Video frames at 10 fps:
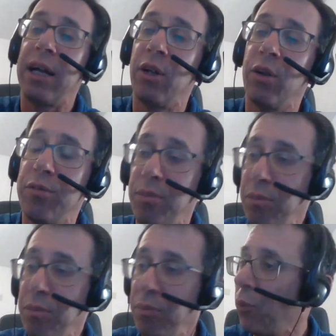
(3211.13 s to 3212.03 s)
of
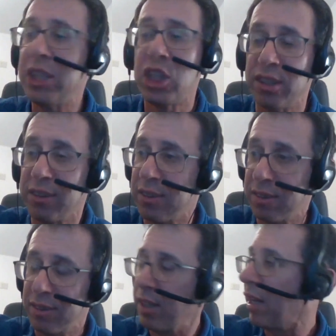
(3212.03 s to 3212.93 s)
reaches
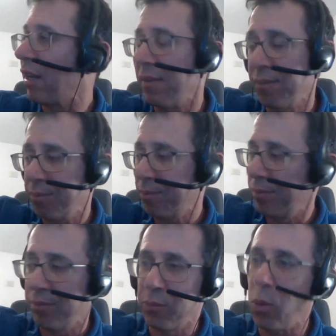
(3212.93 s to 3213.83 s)
the
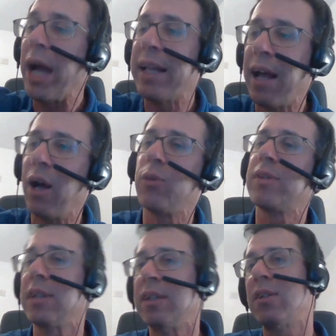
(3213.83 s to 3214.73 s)
White
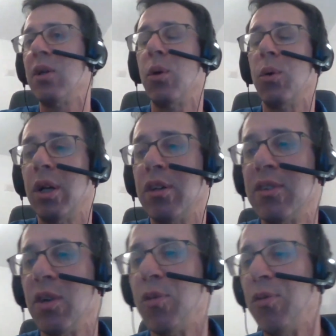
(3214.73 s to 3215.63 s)
House, and so on and
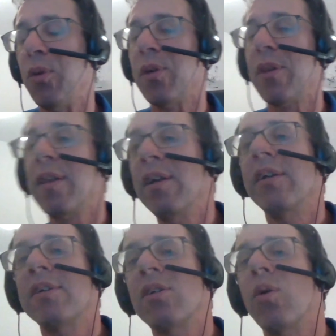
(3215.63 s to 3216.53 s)
so forth. So